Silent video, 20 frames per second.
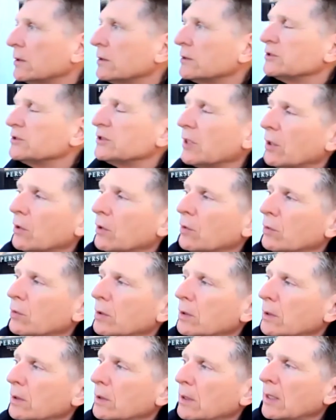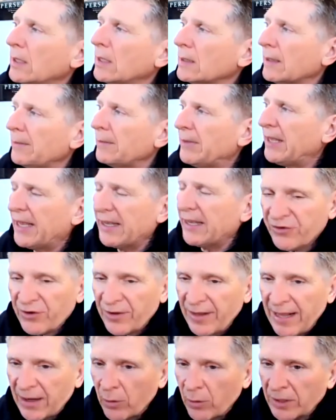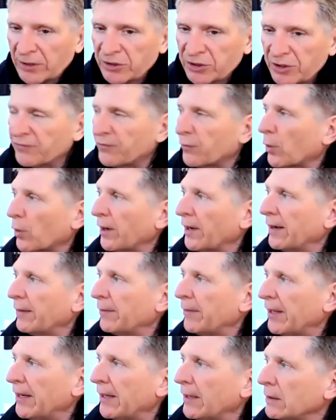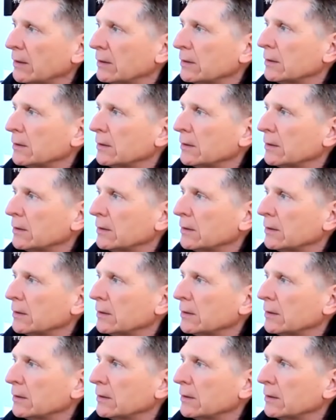So let me answer that question for you in a minute.